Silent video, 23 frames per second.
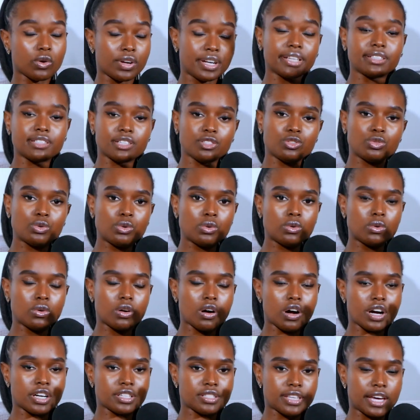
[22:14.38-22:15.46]
connected
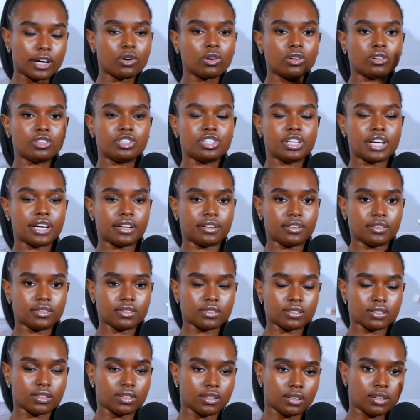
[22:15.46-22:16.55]
to our psychology
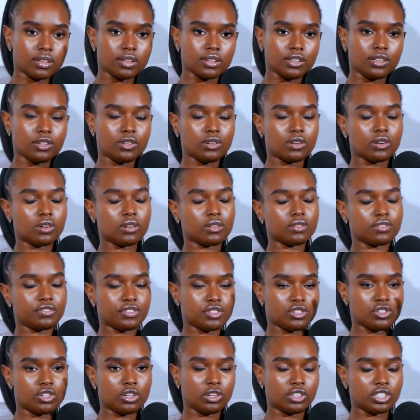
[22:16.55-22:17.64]
and you know
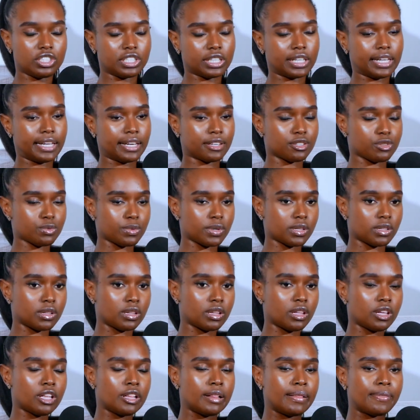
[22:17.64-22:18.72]
physiologically as
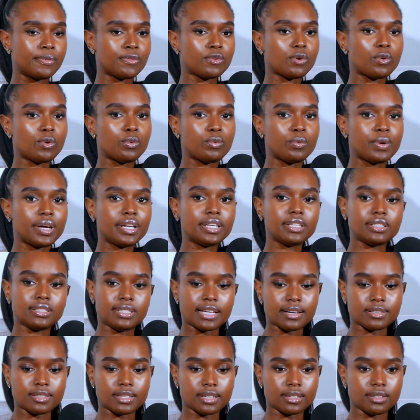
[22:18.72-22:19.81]
well. So when it
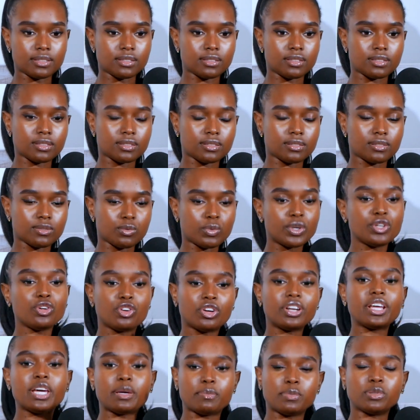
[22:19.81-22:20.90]
doesn't, when
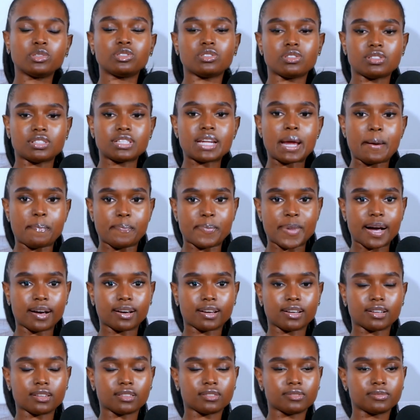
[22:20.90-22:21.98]
you're not able to snap
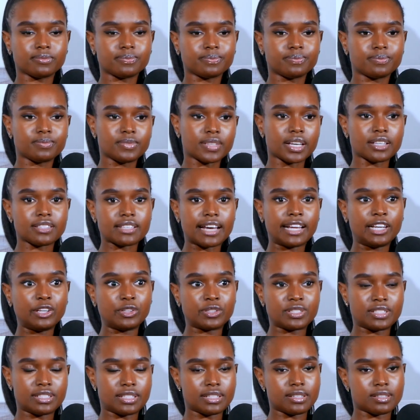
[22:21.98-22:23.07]
back, that's
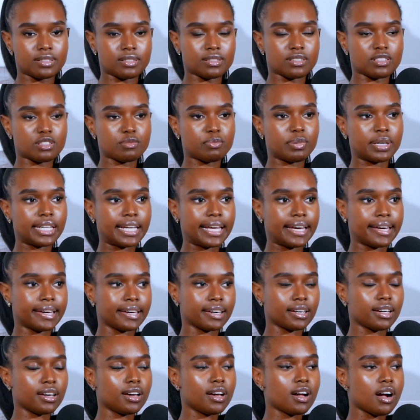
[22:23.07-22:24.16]
allostasis. But yeah.
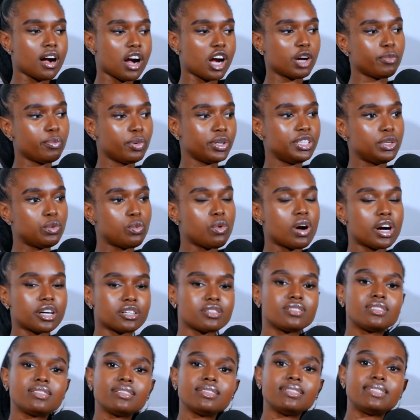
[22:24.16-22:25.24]
like, our body
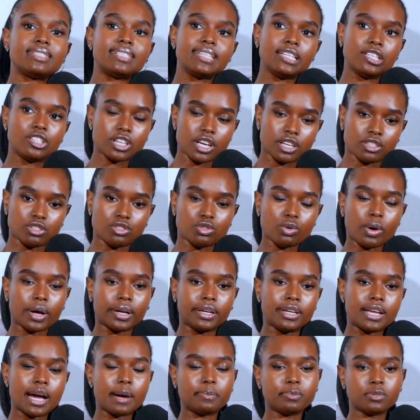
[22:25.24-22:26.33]
works to teach us to
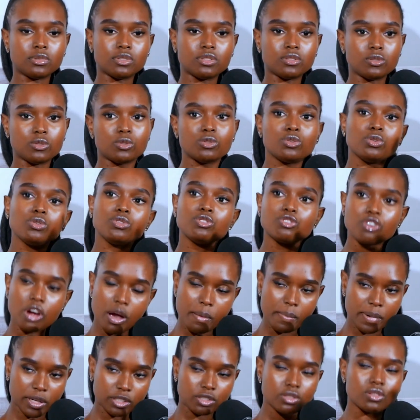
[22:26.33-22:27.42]
adapt to
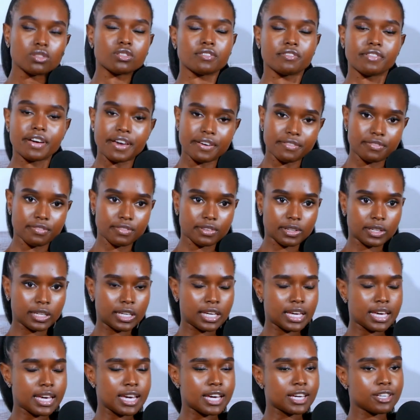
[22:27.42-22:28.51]
trauma to survive.
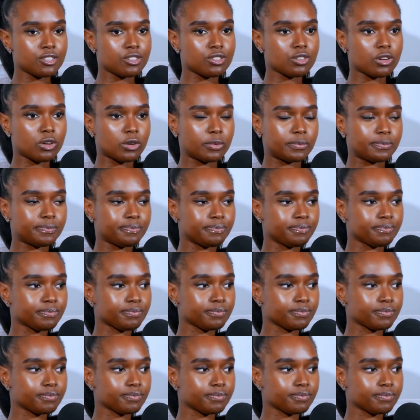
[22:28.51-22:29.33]
So